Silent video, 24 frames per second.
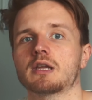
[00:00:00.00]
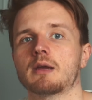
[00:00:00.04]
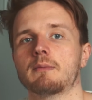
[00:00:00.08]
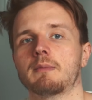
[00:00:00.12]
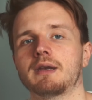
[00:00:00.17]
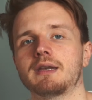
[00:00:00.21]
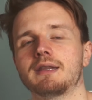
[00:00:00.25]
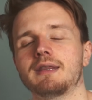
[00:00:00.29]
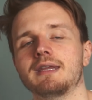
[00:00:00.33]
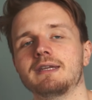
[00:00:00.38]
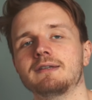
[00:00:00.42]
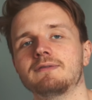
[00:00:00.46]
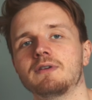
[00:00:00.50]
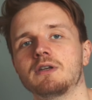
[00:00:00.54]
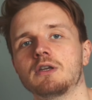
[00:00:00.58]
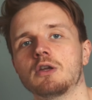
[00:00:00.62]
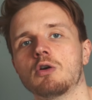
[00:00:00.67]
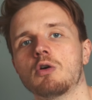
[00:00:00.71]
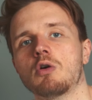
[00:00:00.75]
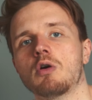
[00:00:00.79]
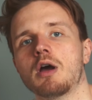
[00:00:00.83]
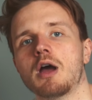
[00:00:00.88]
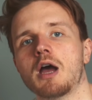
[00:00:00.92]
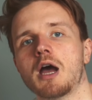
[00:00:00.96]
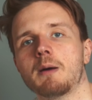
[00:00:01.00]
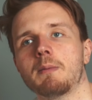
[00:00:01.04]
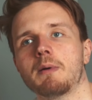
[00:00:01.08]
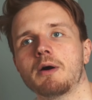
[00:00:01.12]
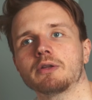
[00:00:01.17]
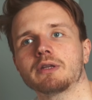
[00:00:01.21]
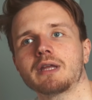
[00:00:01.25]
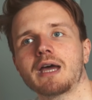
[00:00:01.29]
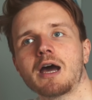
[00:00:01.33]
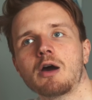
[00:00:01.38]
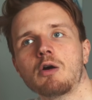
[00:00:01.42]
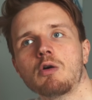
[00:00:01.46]
I made this video
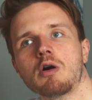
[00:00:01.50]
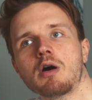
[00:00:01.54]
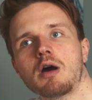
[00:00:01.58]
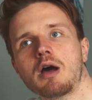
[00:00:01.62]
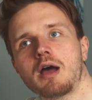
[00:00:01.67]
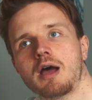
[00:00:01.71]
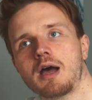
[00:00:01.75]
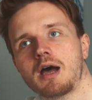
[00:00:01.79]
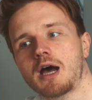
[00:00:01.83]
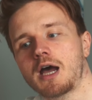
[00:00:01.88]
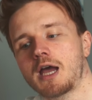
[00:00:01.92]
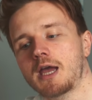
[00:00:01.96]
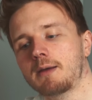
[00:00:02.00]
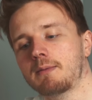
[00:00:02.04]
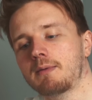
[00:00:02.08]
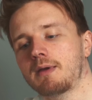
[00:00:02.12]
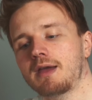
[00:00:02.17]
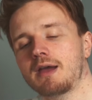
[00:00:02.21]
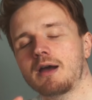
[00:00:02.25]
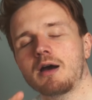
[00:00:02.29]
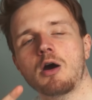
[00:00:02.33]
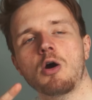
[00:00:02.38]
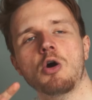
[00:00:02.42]
about how I am